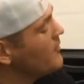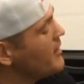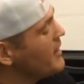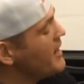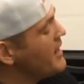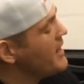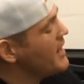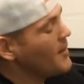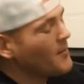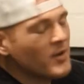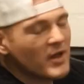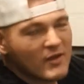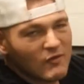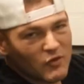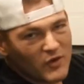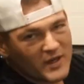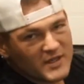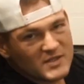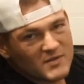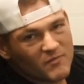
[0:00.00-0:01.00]
And I'm going to
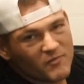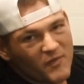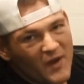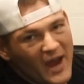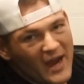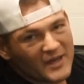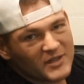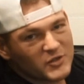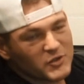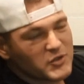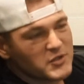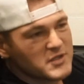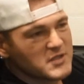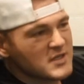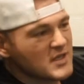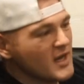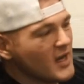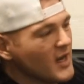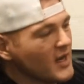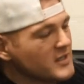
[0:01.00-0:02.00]
give you guys some factors
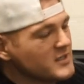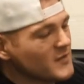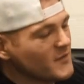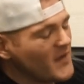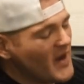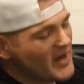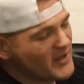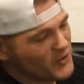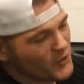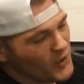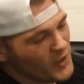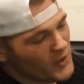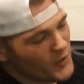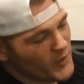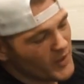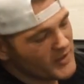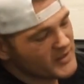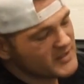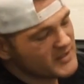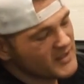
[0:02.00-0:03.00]
to factor
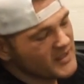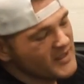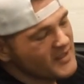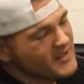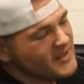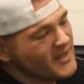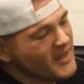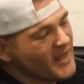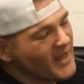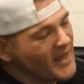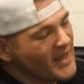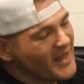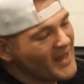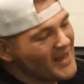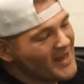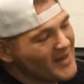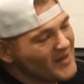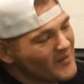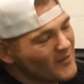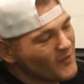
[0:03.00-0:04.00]
into it,
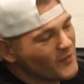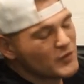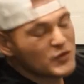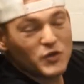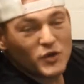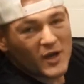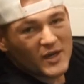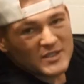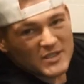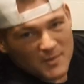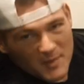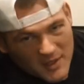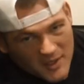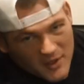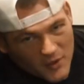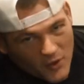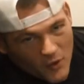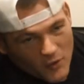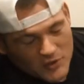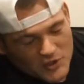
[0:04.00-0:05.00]
and so you guys can make
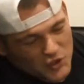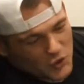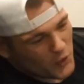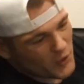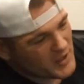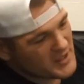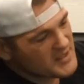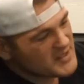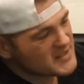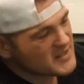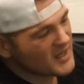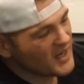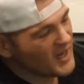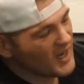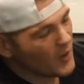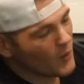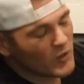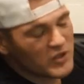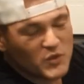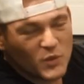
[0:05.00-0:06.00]
your own choice
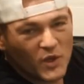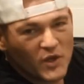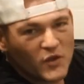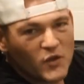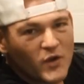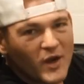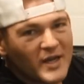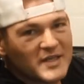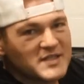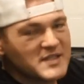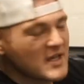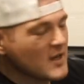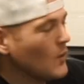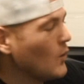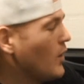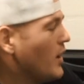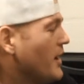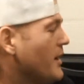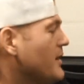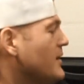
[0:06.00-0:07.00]
which one you guys kind
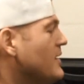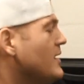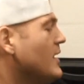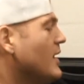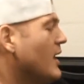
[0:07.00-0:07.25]
of want.